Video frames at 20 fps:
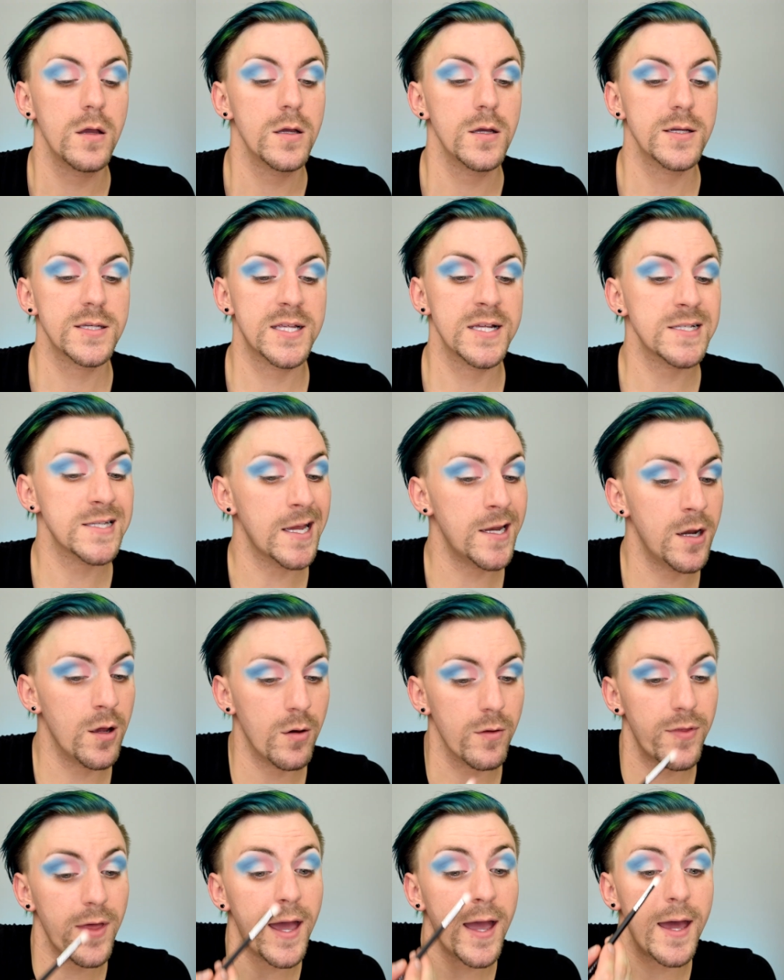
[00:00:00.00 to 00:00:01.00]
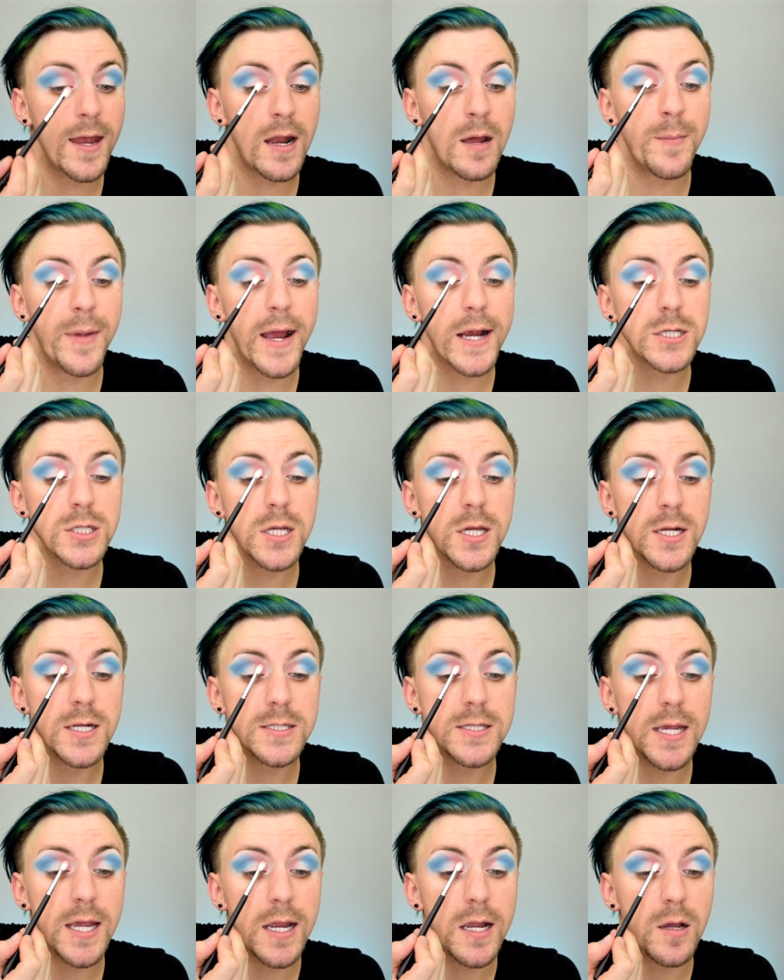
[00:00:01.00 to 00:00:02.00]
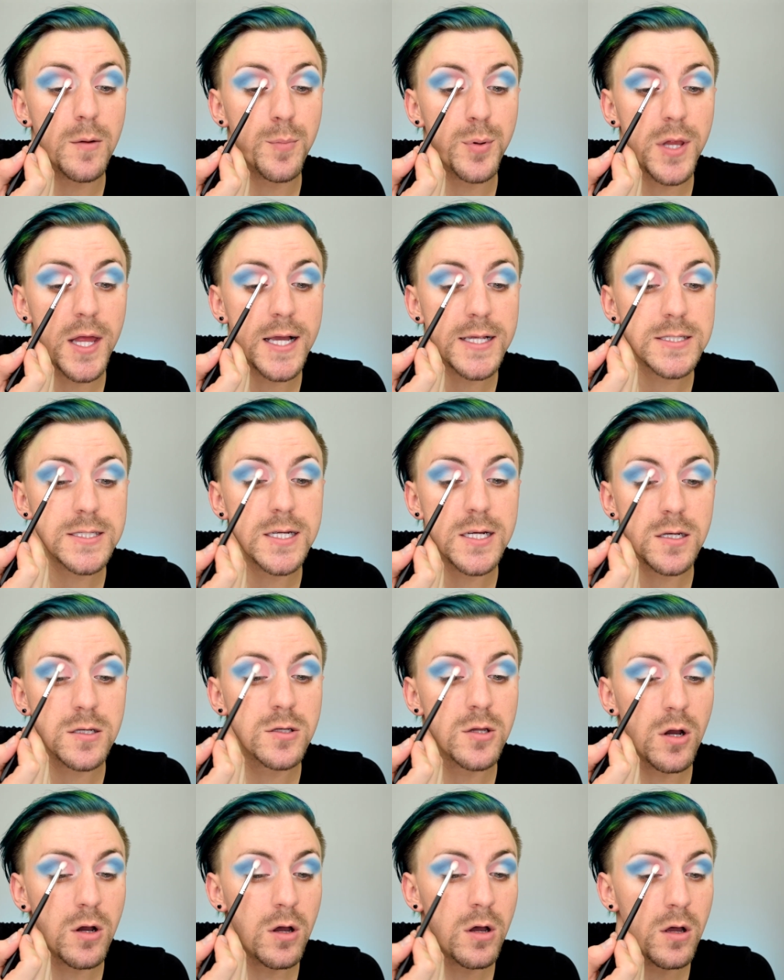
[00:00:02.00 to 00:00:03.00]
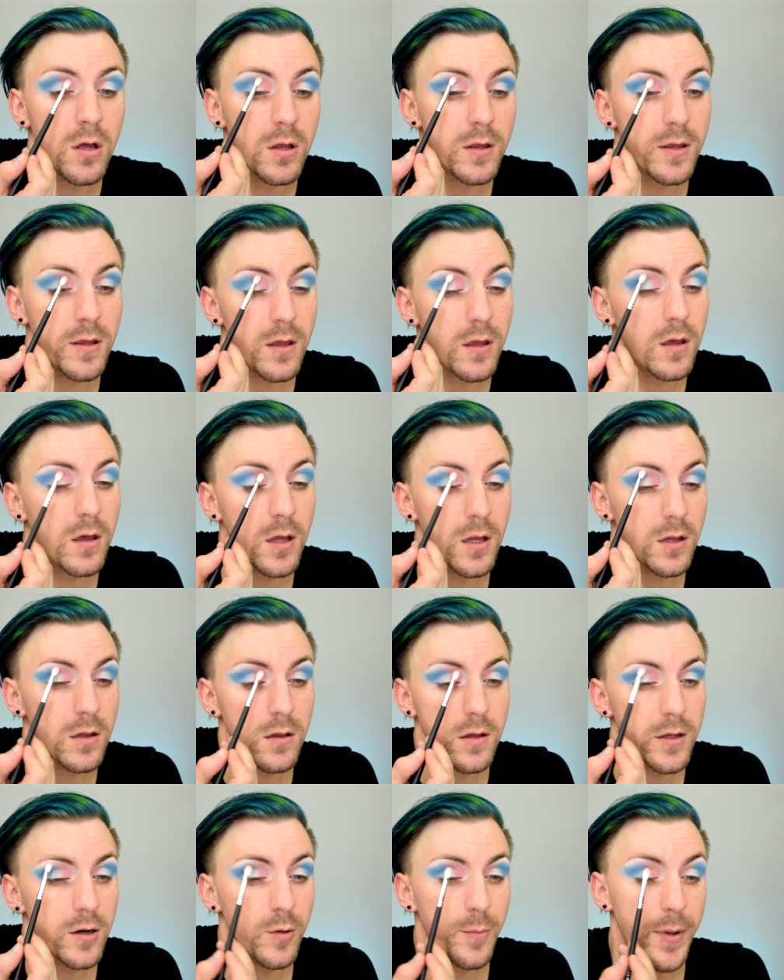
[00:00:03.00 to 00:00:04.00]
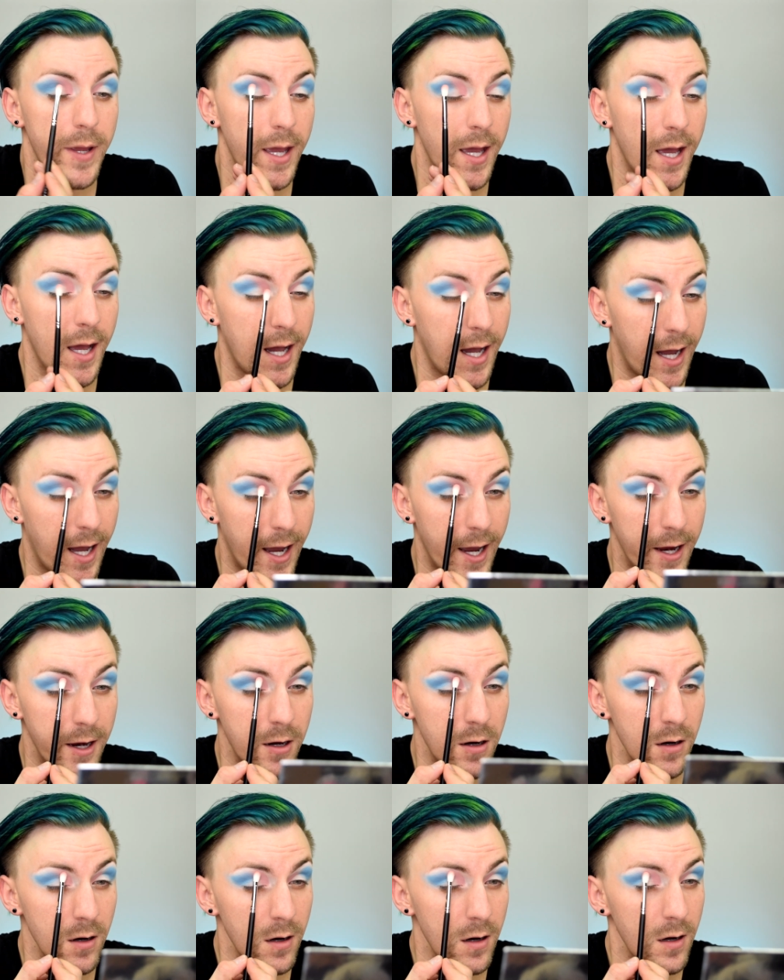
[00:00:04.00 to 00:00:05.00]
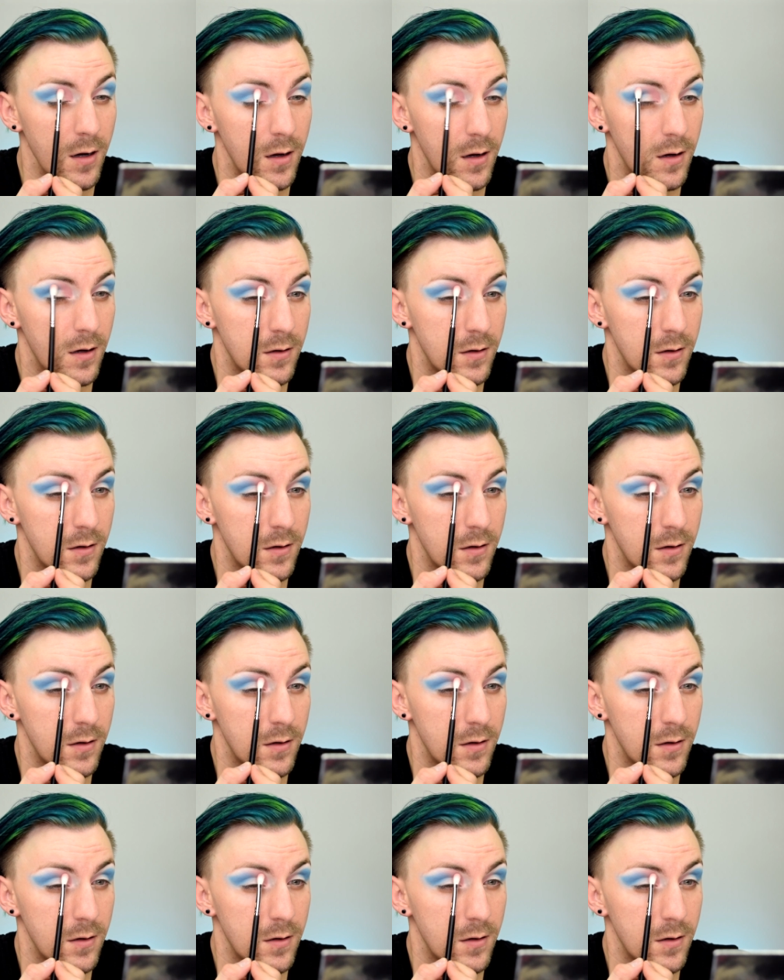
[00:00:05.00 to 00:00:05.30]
Since I know that, I'm actually going to take Plastic Doll a little bit higher